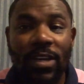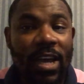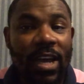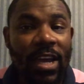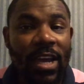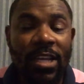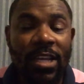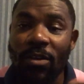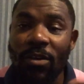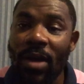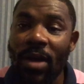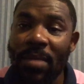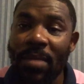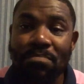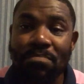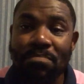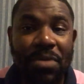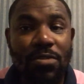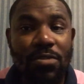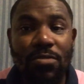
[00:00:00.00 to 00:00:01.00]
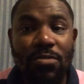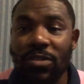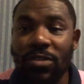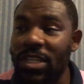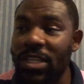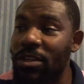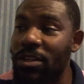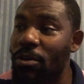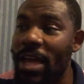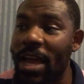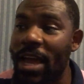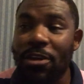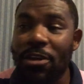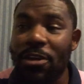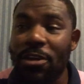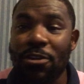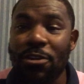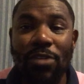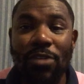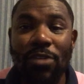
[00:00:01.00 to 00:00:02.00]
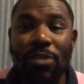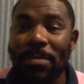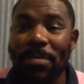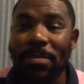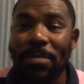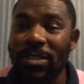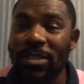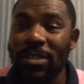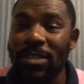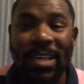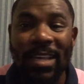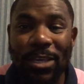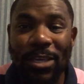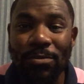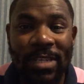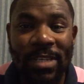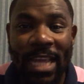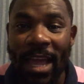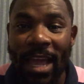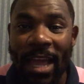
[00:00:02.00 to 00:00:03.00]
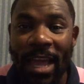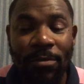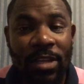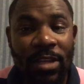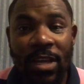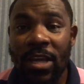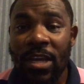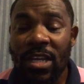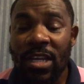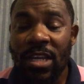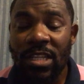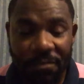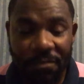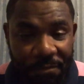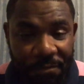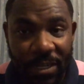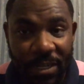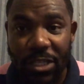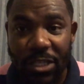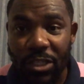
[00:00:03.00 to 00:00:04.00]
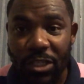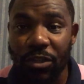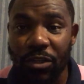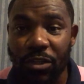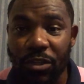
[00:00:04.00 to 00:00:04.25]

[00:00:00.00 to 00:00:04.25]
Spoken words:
abuse and all that crap to tie you down, to fleece you.